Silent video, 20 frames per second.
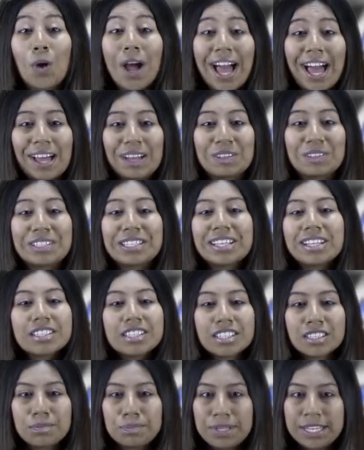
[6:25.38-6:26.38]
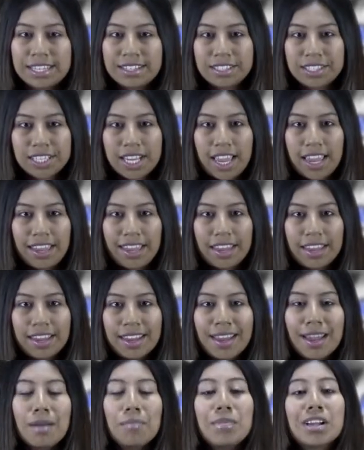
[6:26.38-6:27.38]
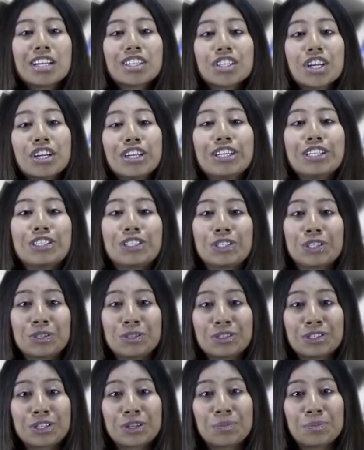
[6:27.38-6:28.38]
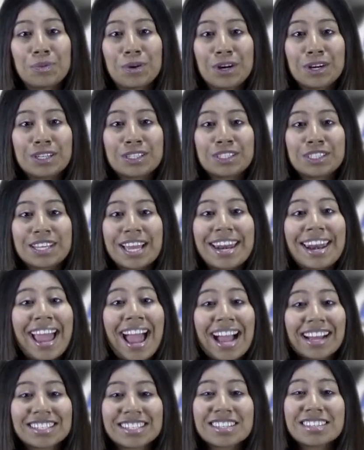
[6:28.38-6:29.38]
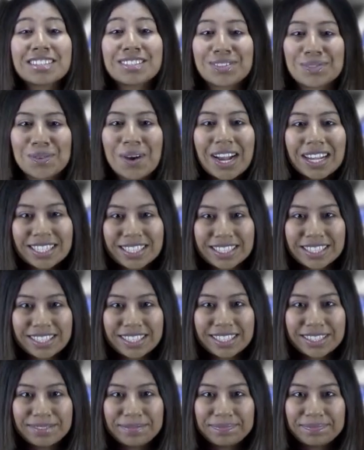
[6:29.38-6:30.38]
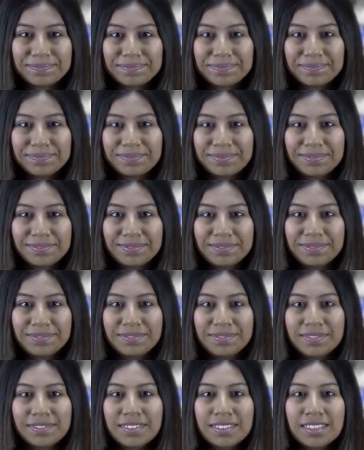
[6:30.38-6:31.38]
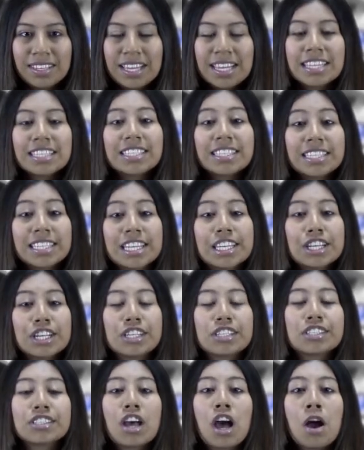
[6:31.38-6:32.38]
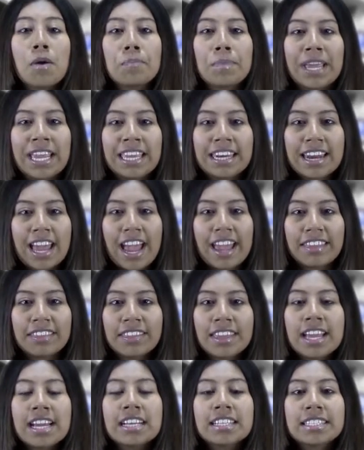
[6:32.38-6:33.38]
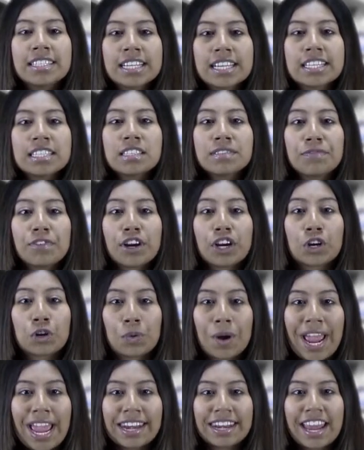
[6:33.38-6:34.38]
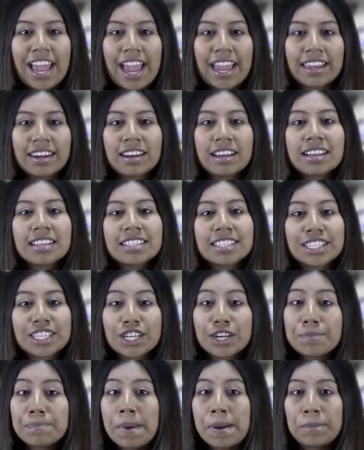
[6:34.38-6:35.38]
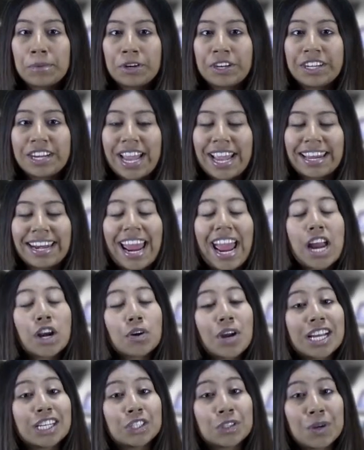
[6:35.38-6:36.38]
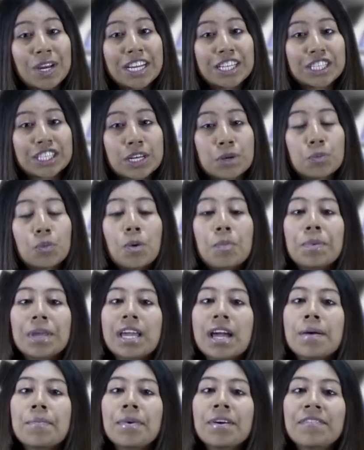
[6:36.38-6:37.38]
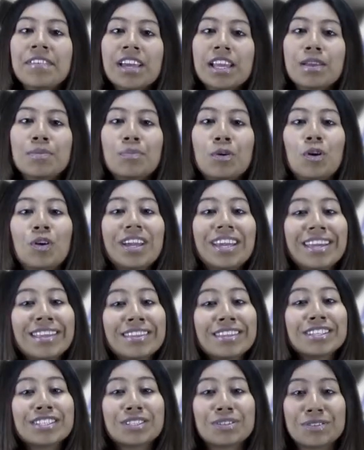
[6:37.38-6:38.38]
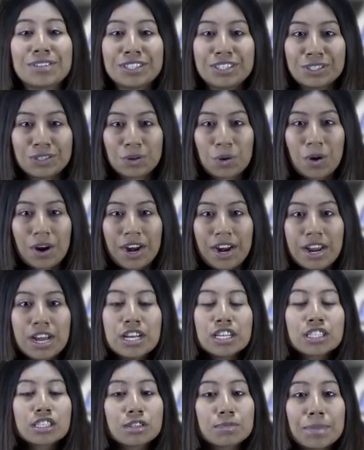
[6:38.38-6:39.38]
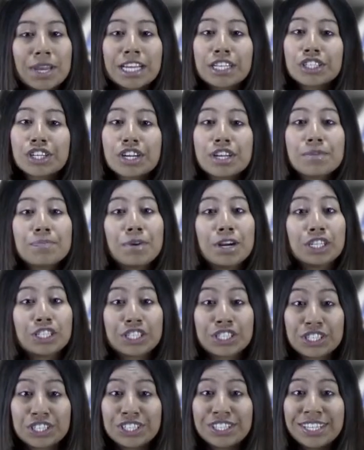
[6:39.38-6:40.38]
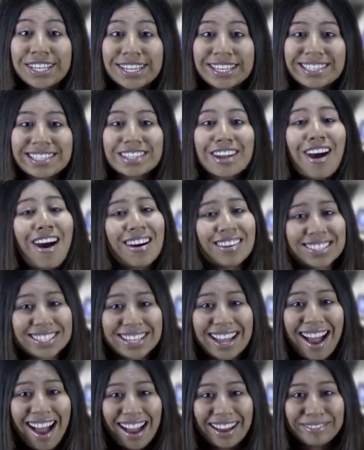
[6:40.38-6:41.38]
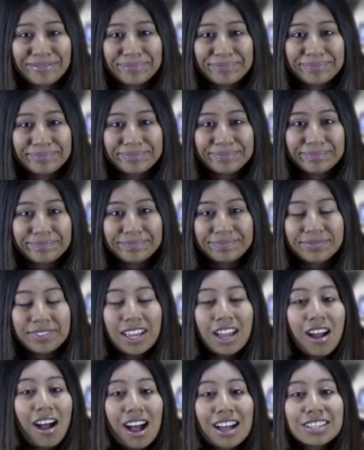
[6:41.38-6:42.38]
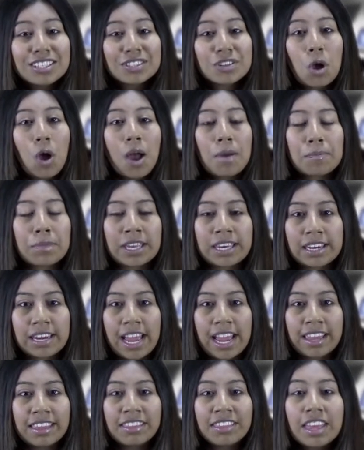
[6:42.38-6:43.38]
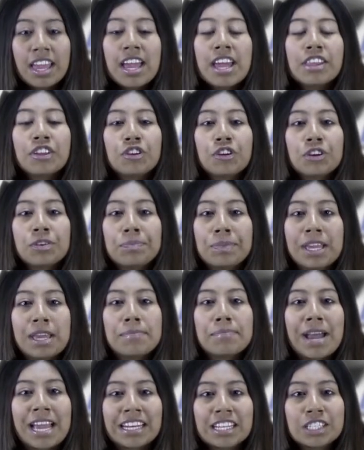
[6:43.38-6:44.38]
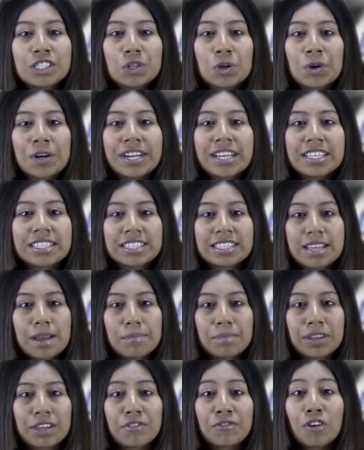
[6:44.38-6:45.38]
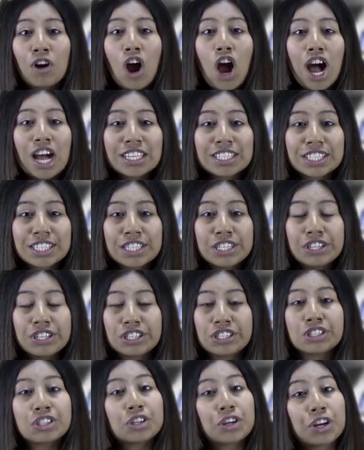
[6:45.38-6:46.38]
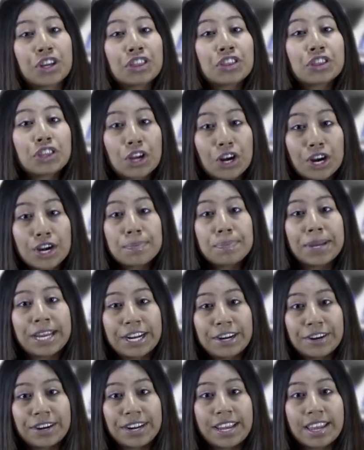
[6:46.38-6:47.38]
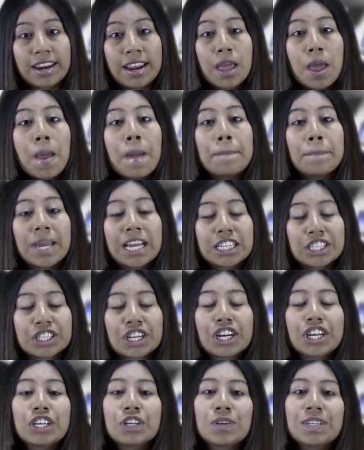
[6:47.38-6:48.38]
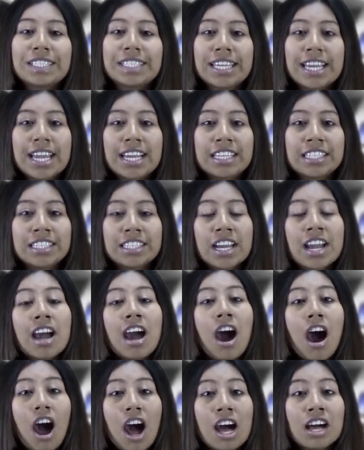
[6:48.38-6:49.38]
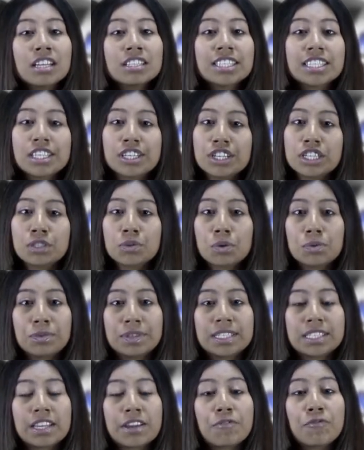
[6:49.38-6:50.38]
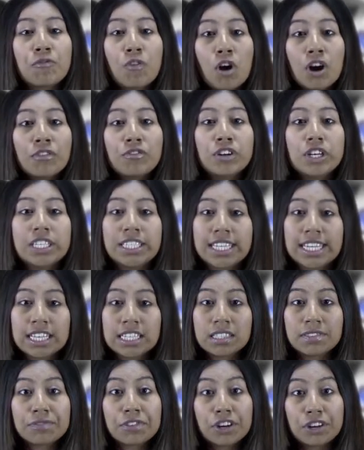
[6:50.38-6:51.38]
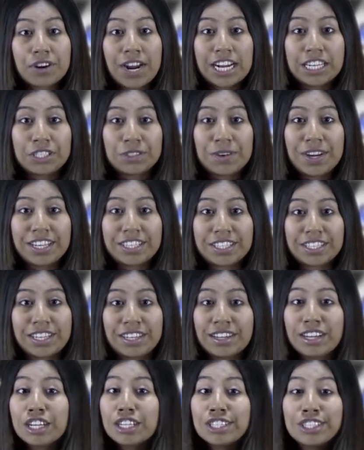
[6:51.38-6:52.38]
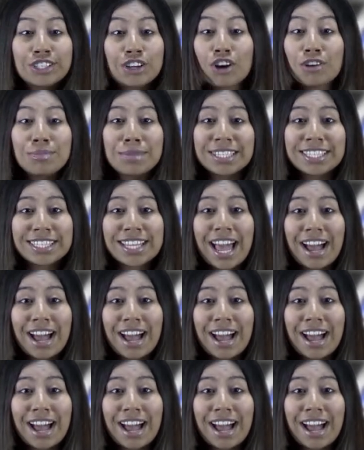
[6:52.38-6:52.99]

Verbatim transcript: Wow, touching PSA. Make sure you choose your words and actions wisely. Seniors, on May 9th, tickets for grad night, senior memory night, and graduation will become available in the student store, so make sure you purchase your tickets on time. Also on May 9th, there will be a mandatory assembly for all seniors during third period. Make sure you attend. All seniors will receive four free tickets for graduation. Don't miss